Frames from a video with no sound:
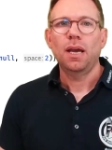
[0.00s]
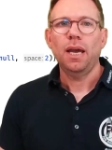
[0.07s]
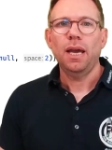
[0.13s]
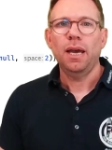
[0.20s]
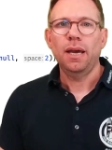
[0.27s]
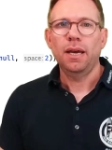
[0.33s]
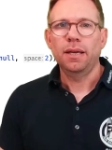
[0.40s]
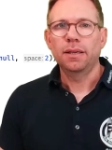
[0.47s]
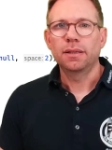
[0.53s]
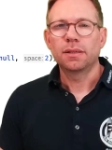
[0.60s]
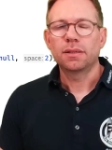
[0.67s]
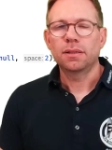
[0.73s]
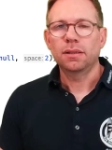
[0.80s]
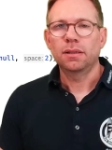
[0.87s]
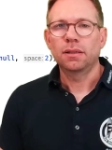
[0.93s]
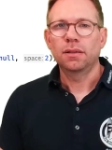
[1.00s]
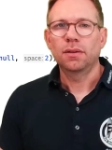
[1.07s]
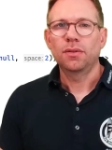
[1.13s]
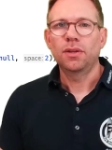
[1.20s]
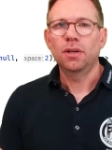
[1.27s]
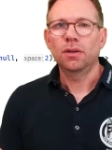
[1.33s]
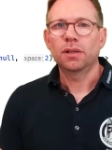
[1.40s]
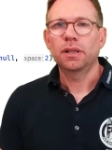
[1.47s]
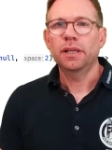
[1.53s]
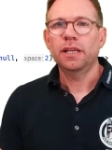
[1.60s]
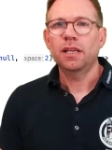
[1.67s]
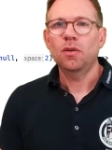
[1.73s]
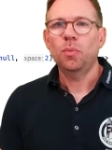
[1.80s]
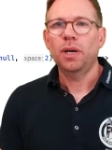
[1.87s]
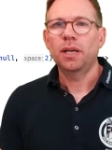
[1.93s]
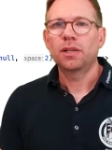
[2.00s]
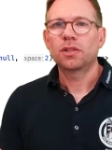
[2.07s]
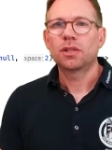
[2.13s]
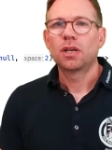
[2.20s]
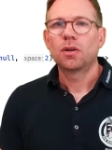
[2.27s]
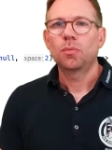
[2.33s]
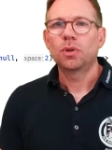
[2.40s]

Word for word: And the on-click event,